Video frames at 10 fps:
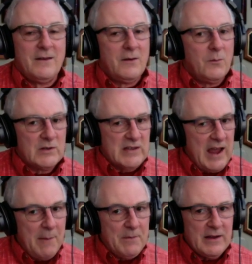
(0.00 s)
What's
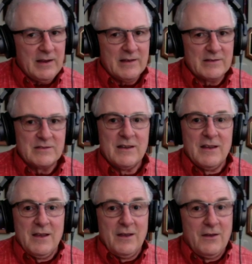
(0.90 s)
happening is
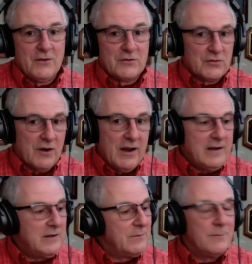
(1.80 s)
you're trying
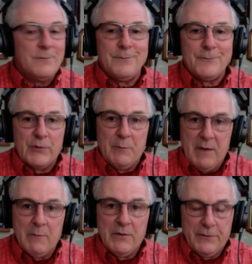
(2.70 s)
to
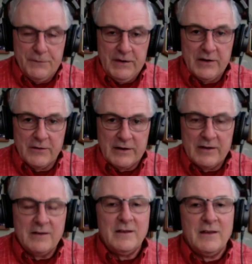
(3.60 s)
remember the fingering,
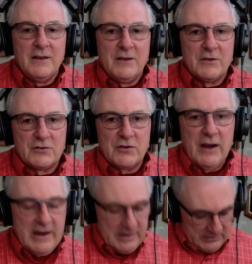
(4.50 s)
you're
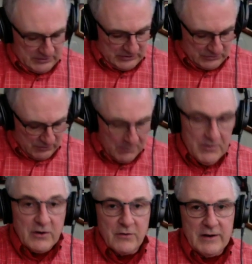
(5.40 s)
trying to strum the
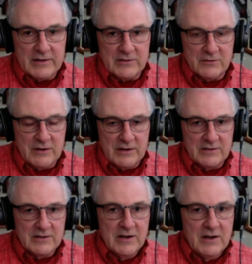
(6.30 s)
correct
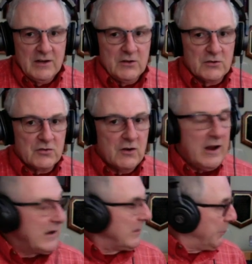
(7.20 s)
strings, you're
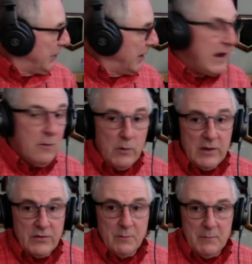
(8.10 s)
trying to play
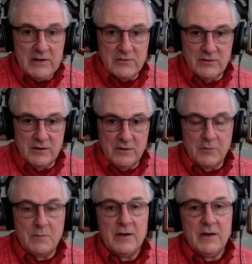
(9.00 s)
with the metronome,